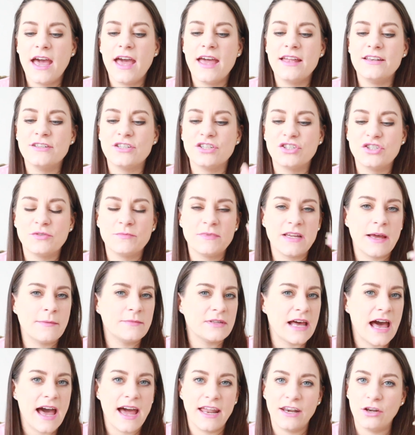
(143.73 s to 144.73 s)
And
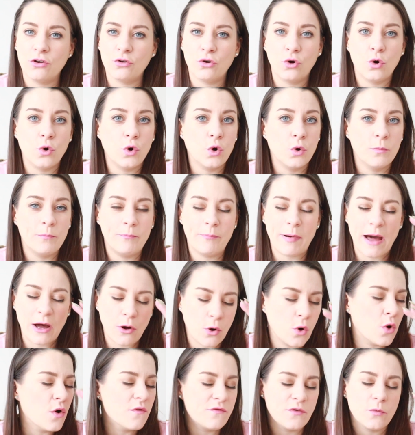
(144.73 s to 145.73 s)
sometimes I had to go
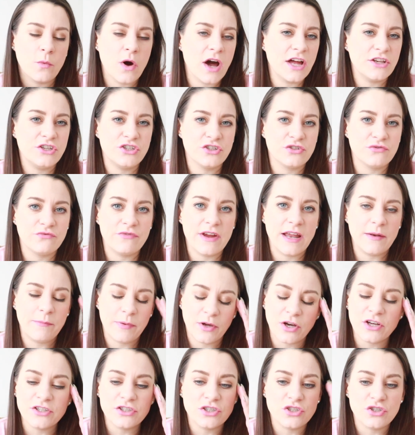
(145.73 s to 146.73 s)
back over what I just read
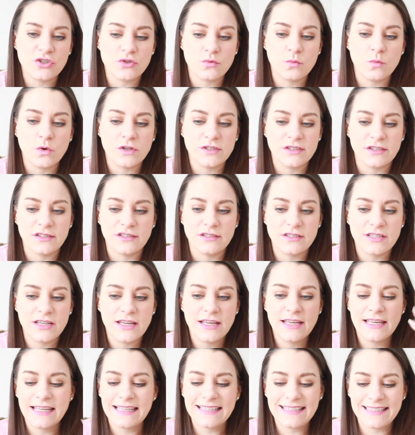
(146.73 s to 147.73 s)
because it just wasn't
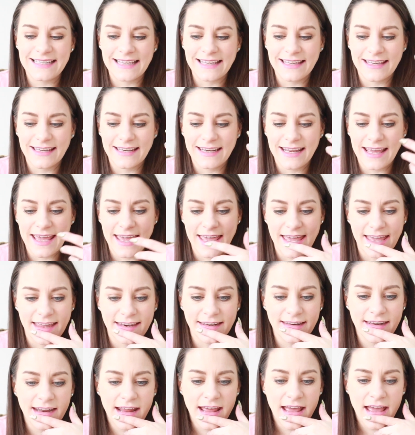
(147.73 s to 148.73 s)
sinking
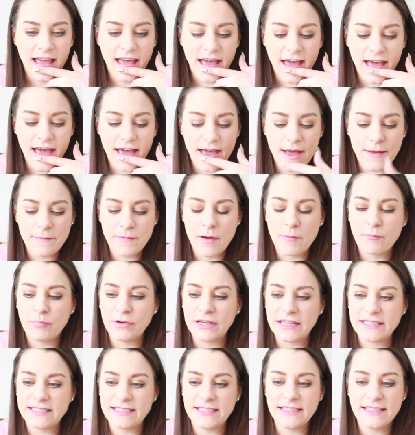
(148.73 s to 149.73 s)
in. But
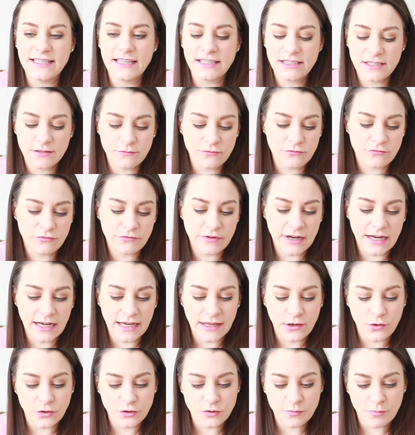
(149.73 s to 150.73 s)
I did get some
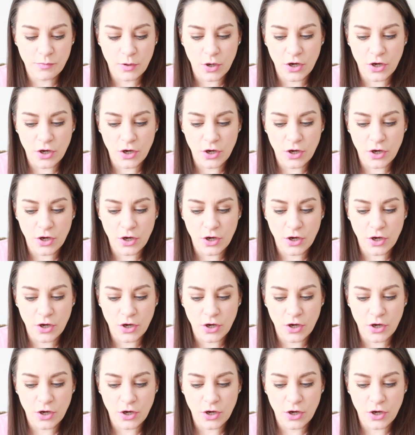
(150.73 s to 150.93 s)
really good